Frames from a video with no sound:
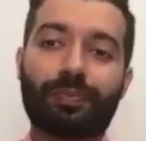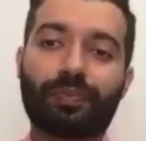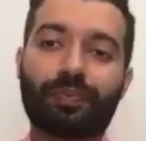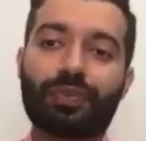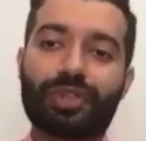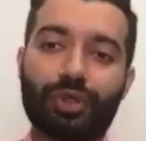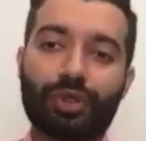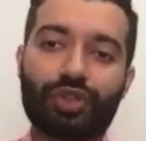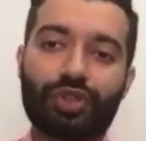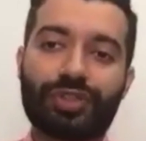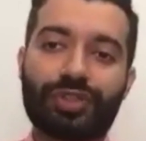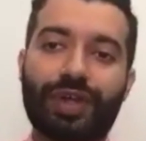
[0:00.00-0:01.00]

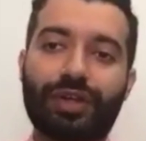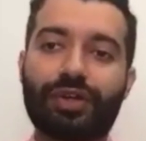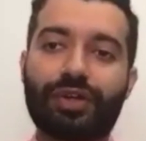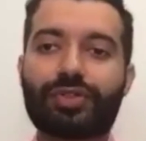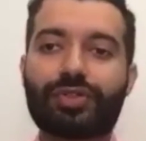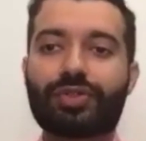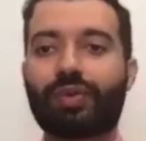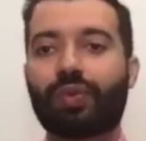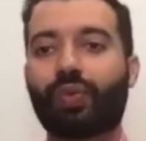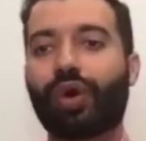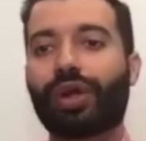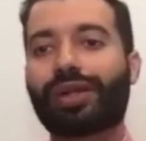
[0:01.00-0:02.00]
solutions and vendors
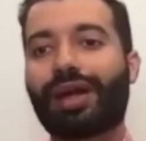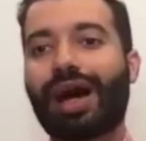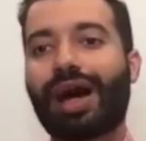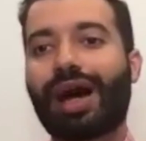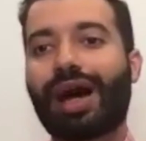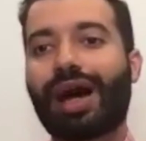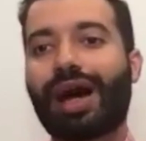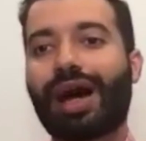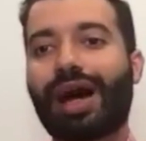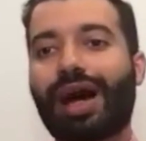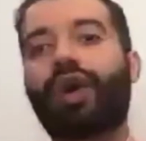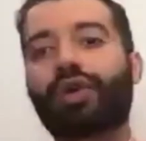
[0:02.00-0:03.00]
how
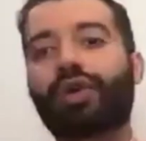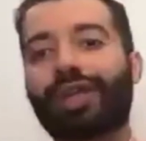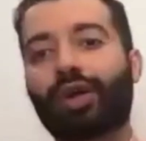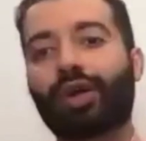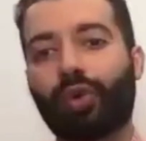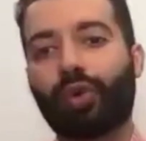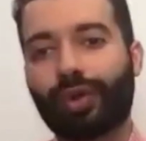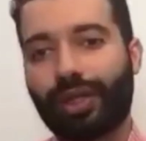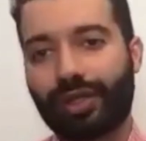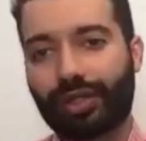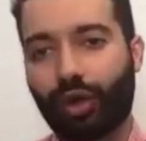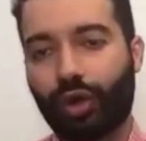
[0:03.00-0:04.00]
far do they go with their
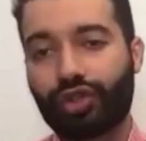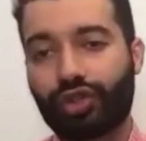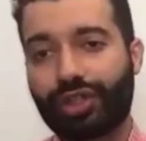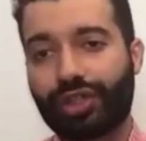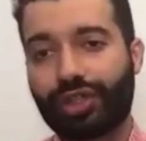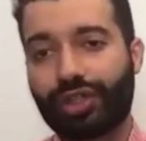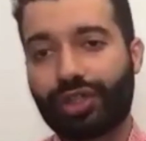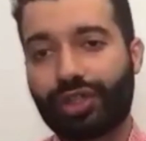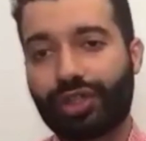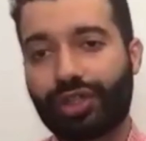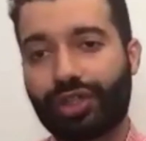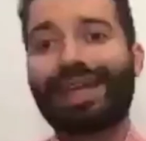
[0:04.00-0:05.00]
technology in terms of
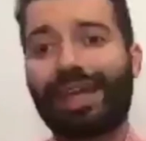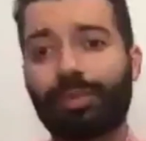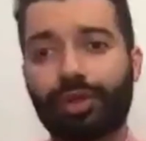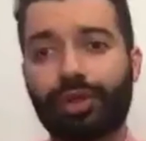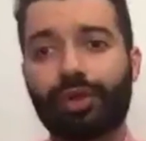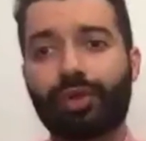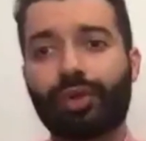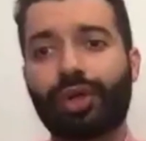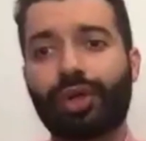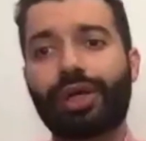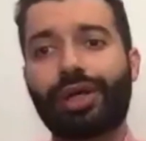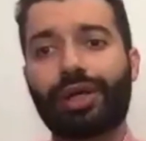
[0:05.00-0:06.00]
being able to
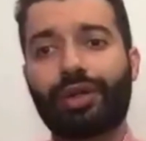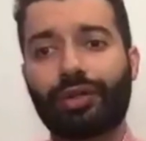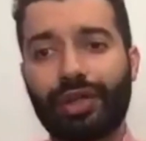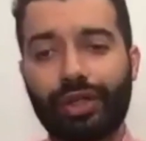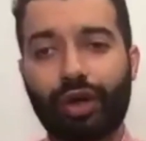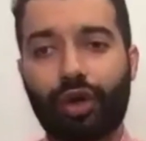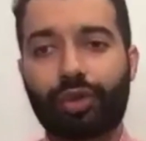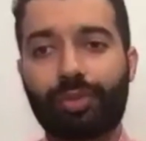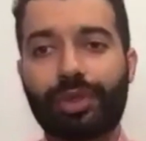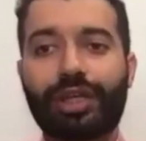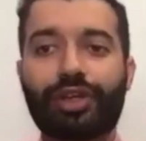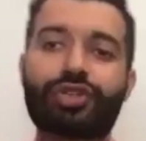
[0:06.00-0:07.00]
read
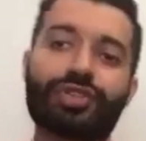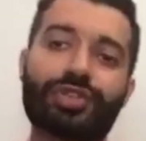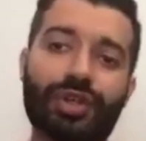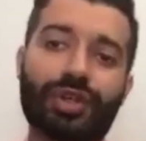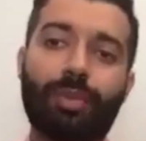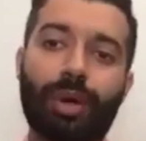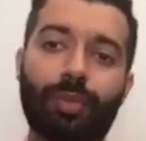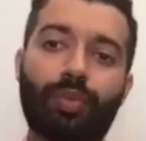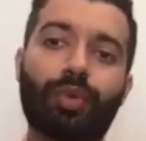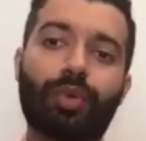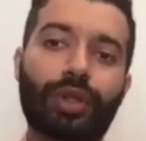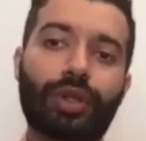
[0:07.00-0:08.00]
documentations and come up
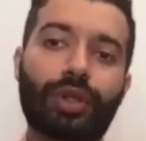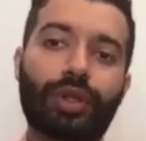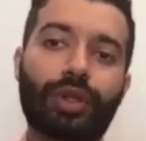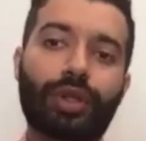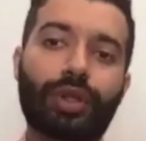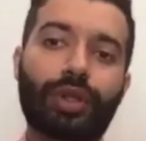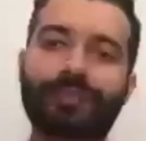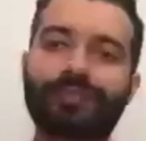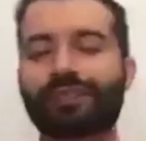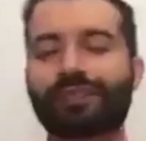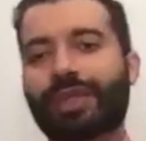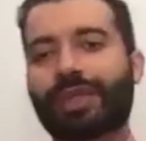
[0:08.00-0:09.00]
with codes.
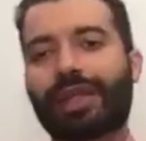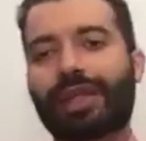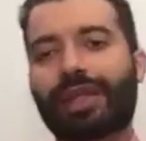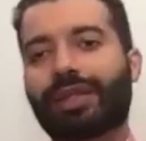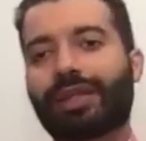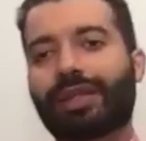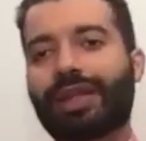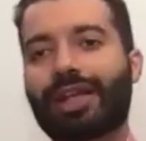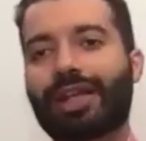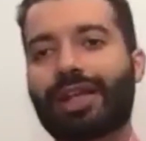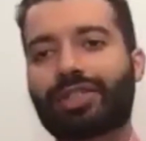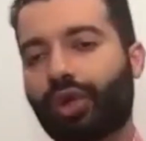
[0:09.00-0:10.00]
And then the
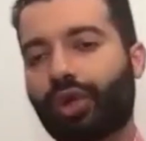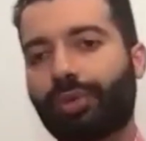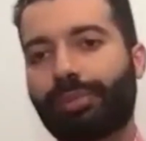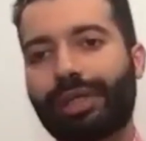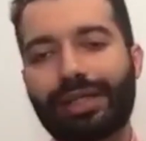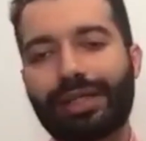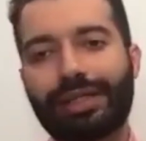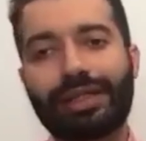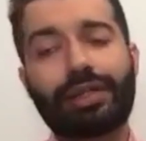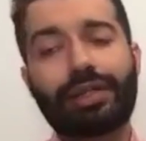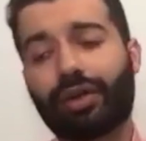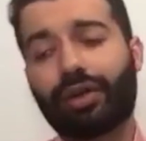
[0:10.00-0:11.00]
last bit would be
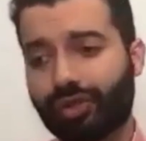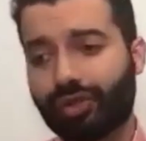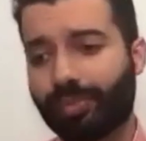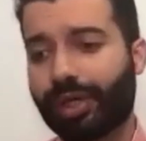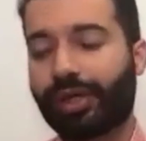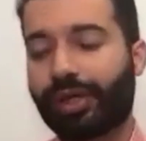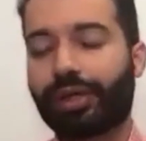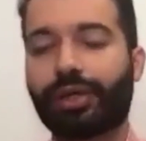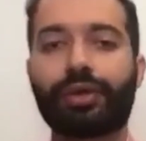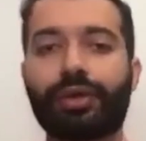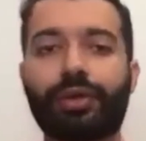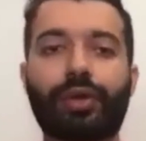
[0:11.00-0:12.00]
the integration bit,
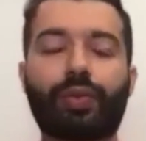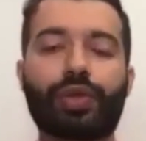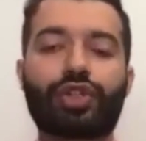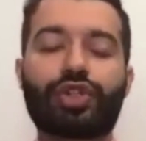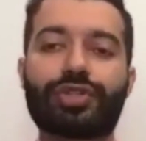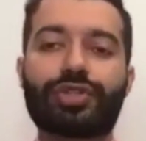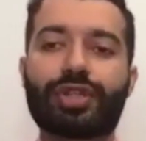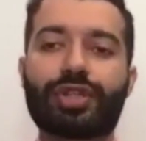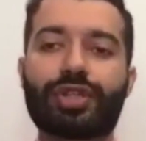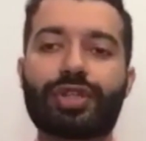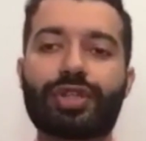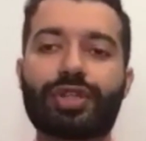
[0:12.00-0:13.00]
right? Which
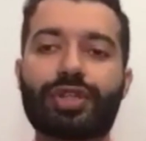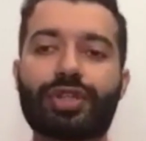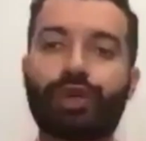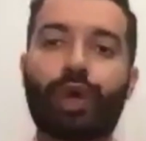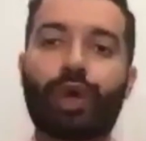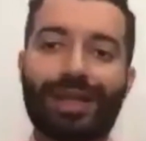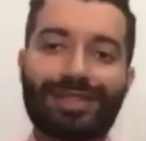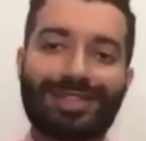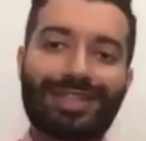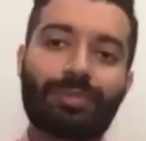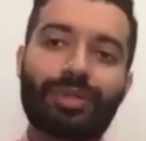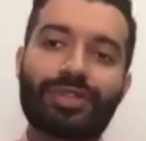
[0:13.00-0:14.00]
is, do you want that
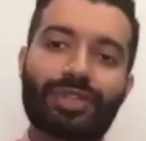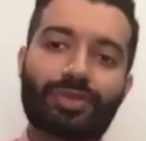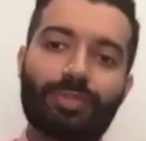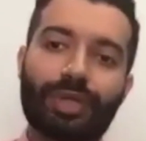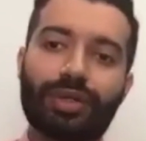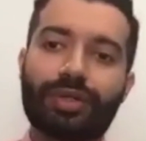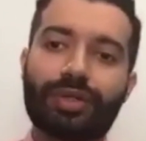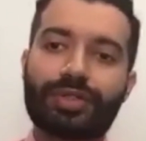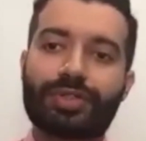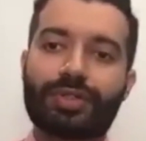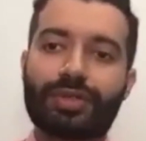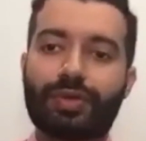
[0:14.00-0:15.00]
seamless
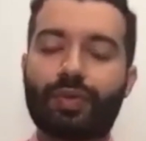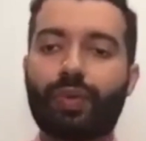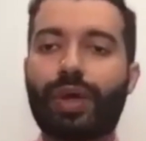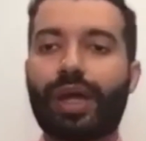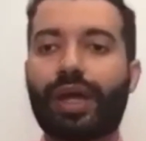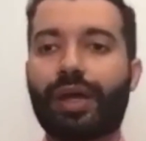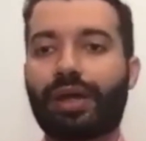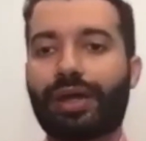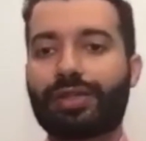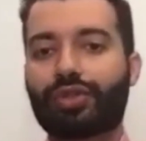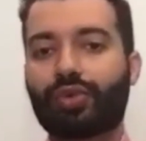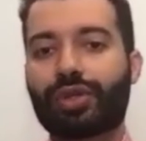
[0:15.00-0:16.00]
experience where
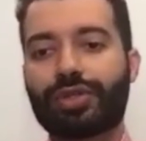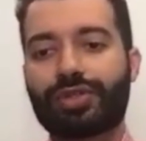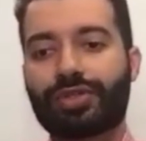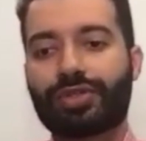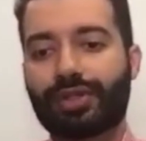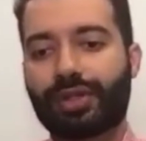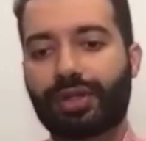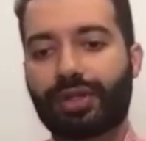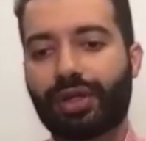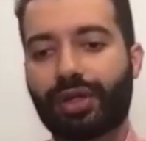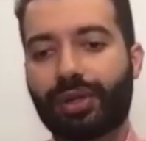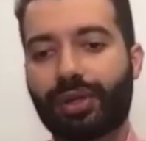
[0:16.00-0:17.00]
as soon as
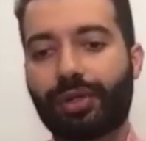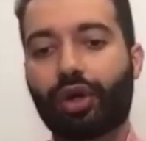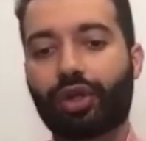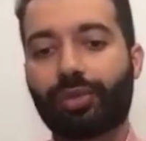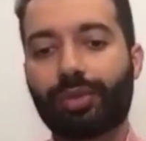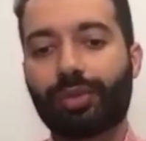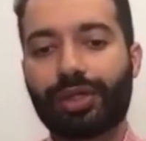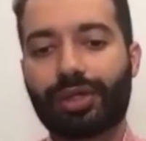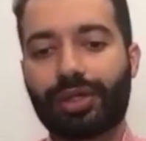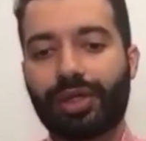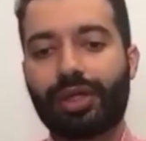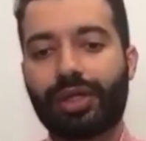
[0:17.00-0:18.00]
a document
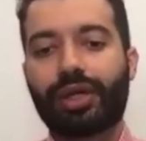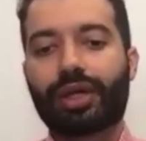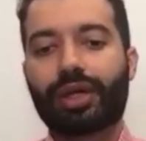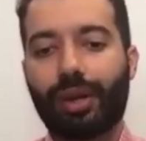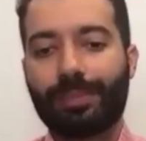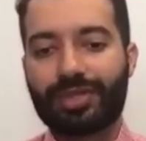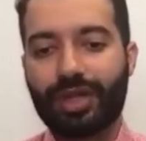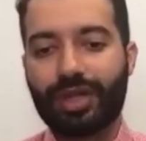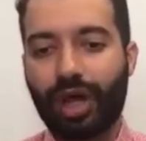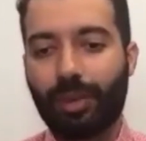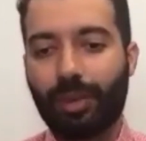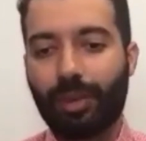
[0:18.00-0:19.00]
comes
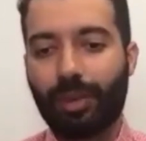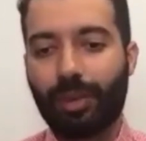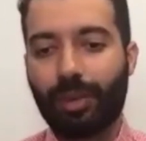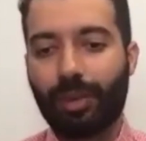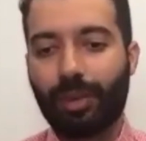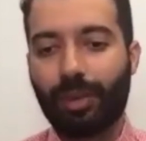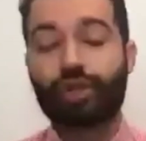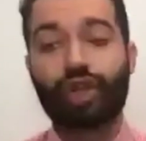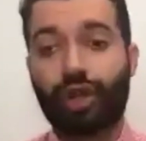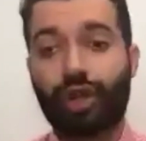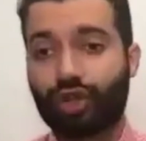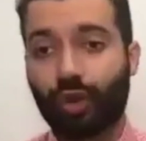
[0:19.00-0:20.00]
up or a
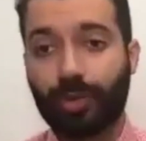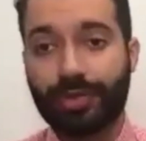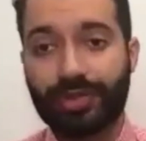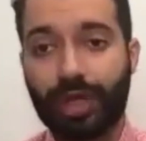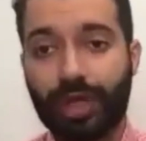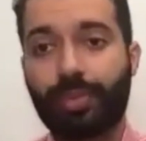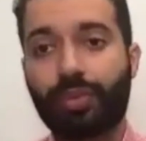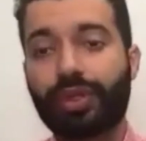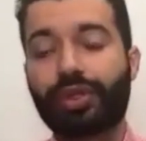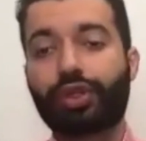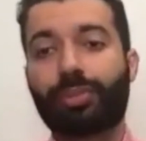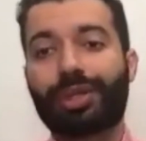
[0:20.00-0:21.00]
charge shows up
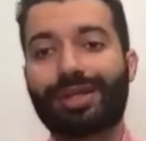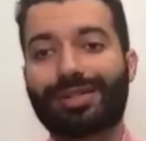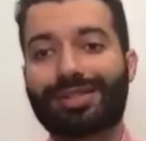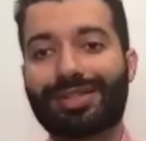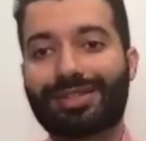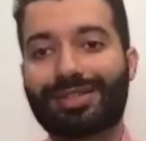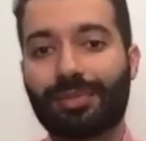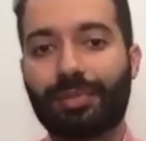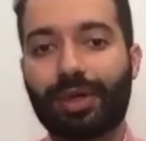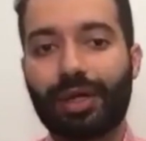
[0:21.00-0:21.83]
within your billing system,